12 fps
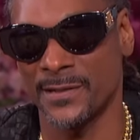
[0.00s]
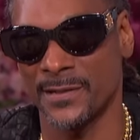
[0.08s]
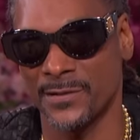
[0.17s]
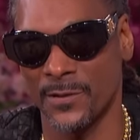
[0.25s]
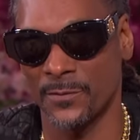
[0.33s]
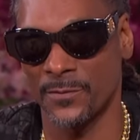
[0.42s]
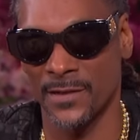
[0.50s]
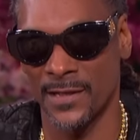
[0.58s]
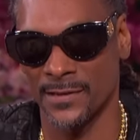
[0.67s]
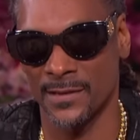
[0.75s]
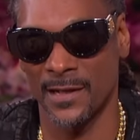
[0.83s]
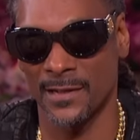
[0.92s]
There's certain
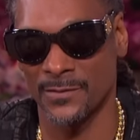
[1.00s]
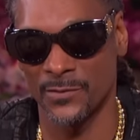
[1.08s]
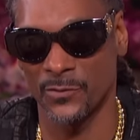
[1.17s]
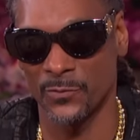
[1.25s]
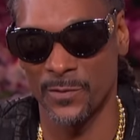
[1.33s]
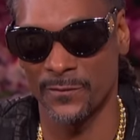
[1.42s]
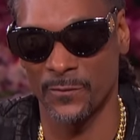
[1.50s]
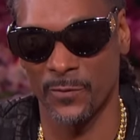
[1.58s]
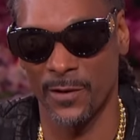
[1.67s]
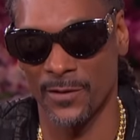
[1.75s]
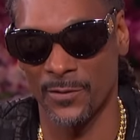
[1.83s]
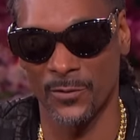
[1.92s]
things that I do
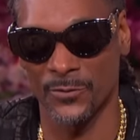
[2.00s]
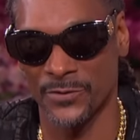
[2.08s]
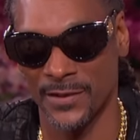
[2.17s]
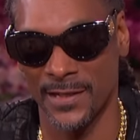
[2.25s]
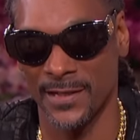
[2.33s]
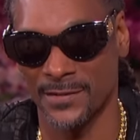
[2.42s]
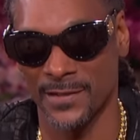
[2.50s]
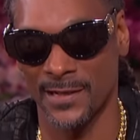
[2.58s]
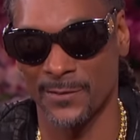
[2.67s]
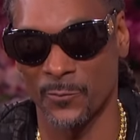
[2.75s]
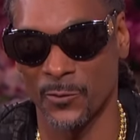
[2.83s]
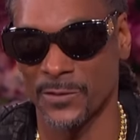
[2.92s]
before I go on stage, and I
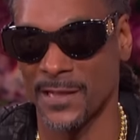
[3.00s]
didn't want